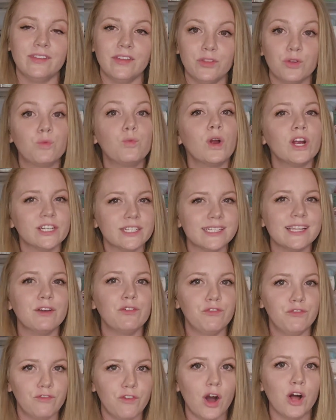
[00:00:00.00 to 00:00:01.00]
then the works
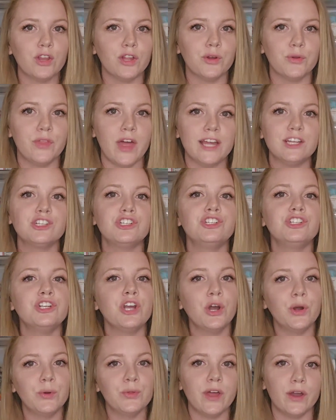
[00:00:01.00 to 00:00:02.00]
that follow, that
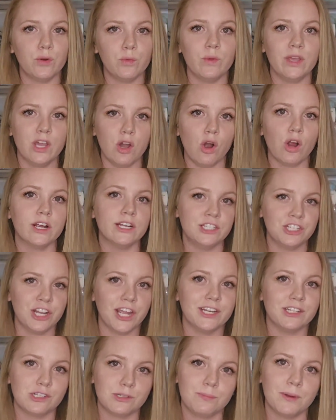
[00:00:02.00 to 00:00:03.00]
show that we are a
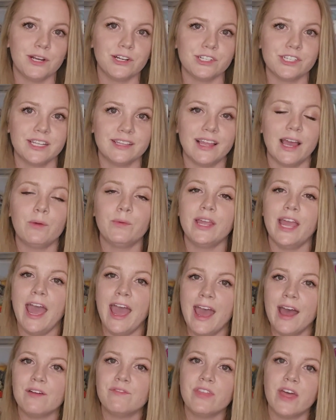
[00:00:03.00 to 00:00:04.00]
changed person, that we
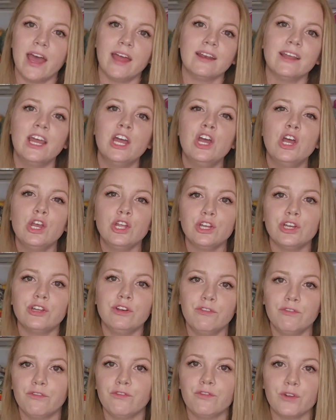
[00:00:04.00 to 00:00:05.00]
have that
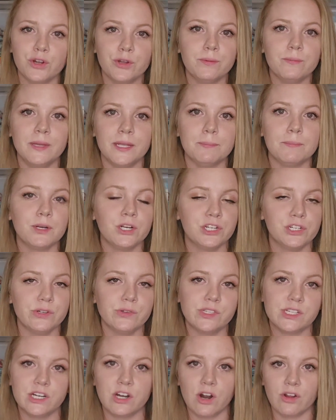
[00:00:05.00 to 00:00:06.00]
good fruit being
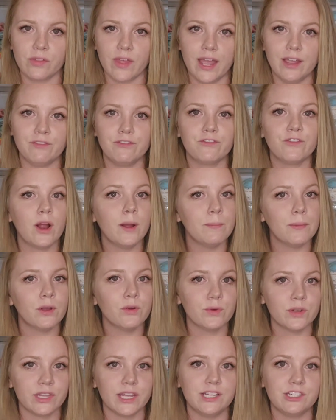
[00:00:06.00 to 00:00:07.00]
produced in our life from
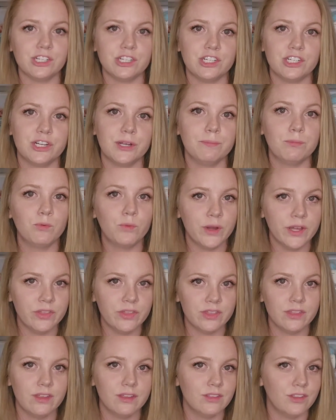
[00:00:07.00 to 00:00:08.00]
a relationship
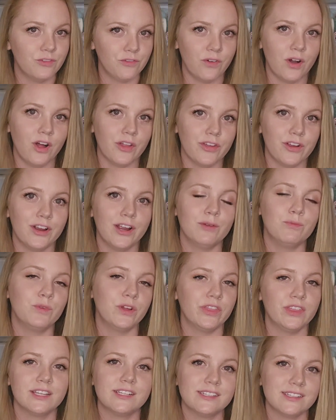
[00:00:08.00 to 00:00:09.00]
with the Father
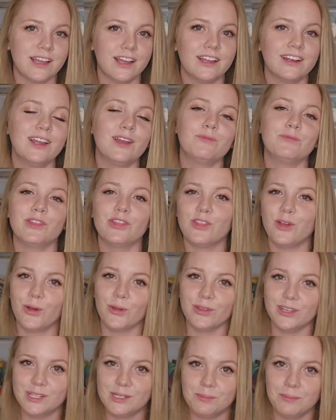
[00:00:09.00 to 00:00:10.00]
and with the Son and with the
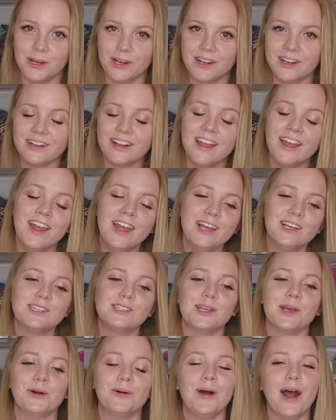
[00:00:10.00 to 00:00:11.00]
Holy Spirit.
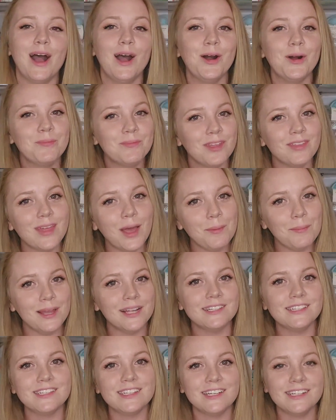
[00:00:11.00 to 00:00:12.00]
So I hope that that
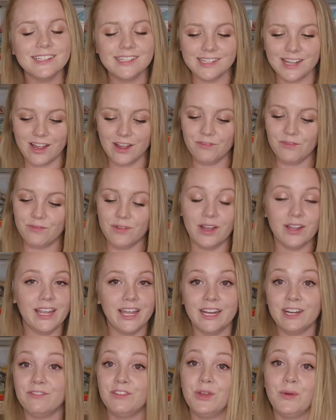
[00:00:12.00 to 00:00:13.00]
made sense.
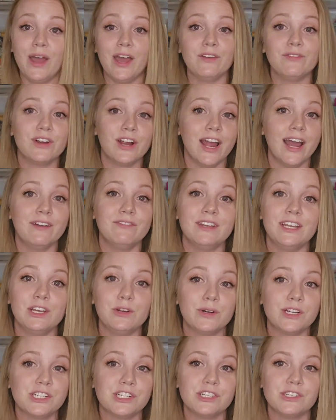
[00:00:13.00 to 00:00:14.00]
Again, if you ever have
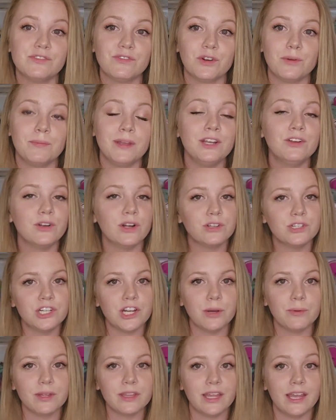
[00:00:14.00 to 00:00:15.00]
any questions for me,
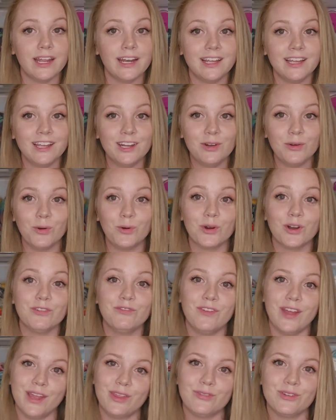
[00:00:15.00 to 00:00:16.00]
crochet related
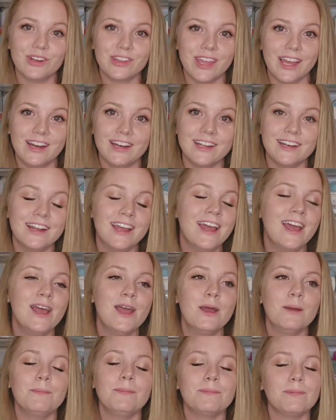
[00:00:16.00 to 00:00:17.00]
or faith related,
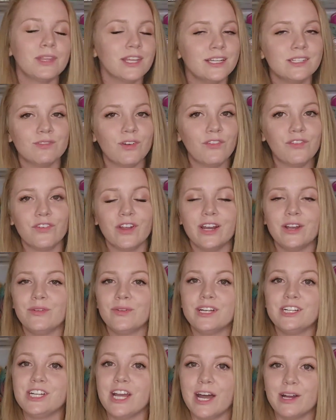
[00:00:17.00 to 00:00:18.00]
please feel free
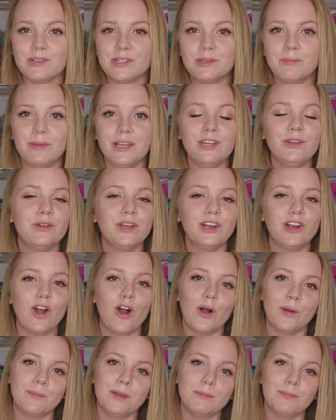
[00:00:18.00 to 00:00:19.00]
to reach out to me. You can
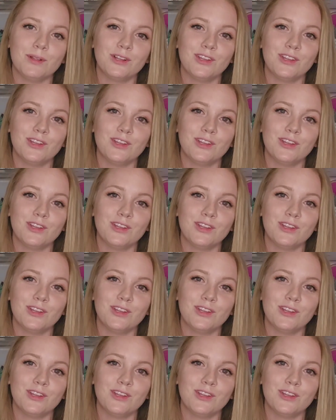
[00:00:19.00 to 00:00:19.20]
comment